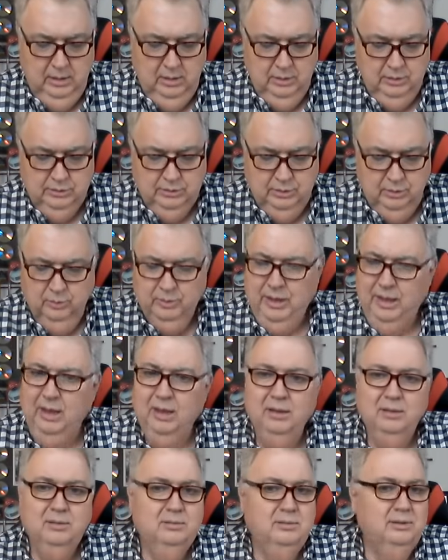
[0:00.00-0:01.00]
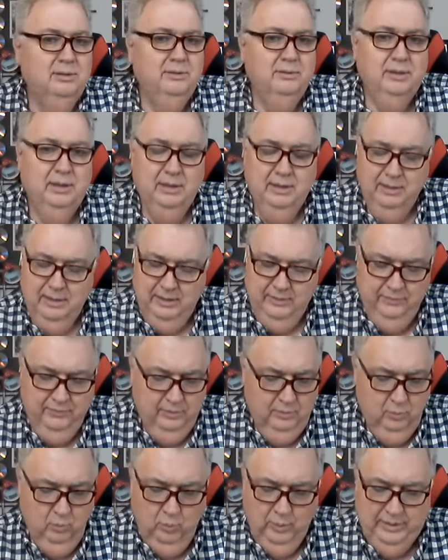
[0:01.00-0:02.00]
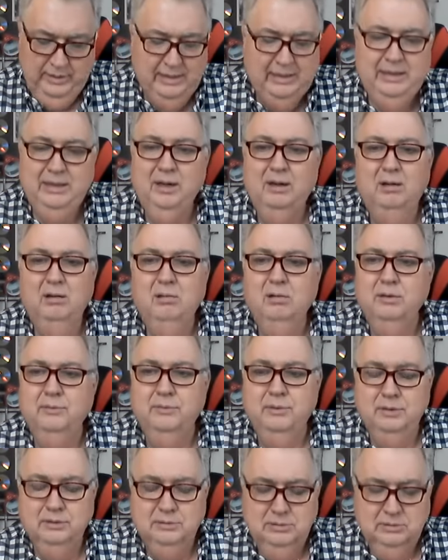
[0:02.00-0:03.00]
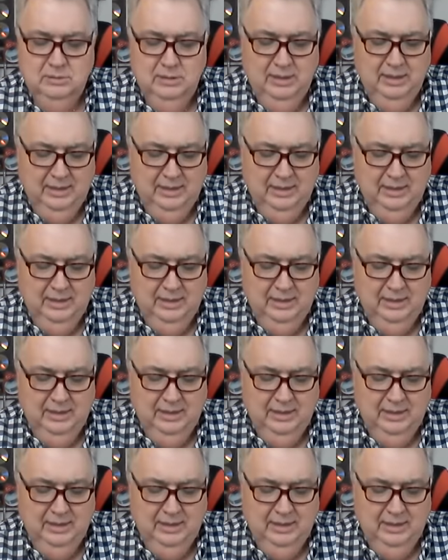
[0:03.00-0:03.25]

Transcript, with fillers: So, yeah, we need all of this